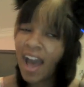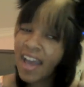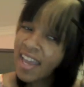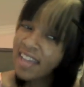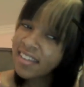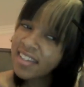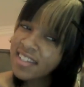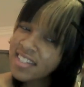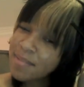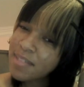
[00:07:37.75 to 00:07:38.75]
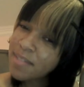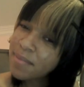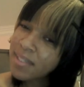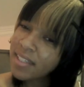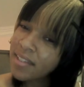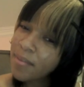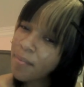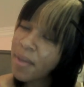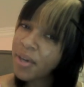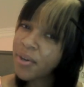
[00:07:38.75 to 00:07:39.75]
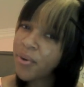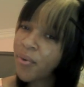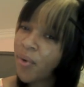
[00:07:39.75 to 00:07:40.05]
I Hate Leeks seems to be better